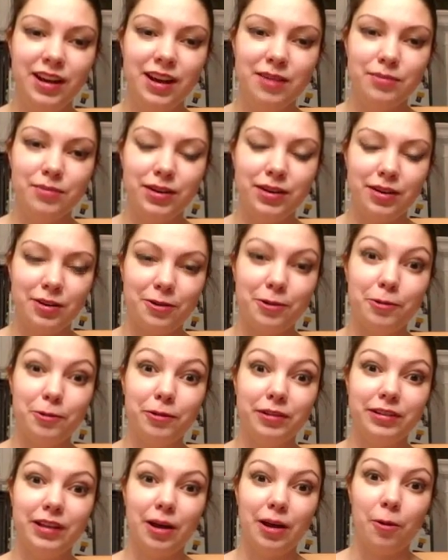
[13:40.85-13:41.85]
but no, it
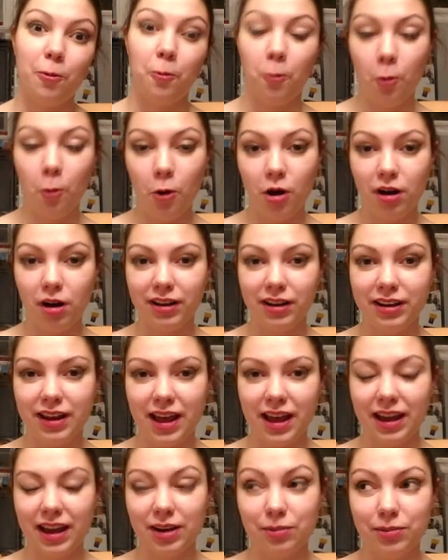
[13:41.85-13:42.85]
was at 1 I
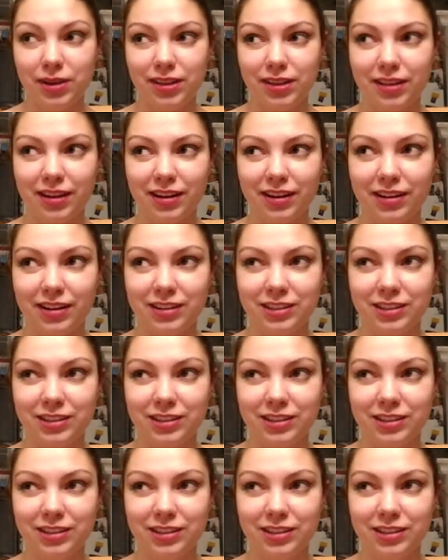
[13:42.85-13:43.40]
had to be there,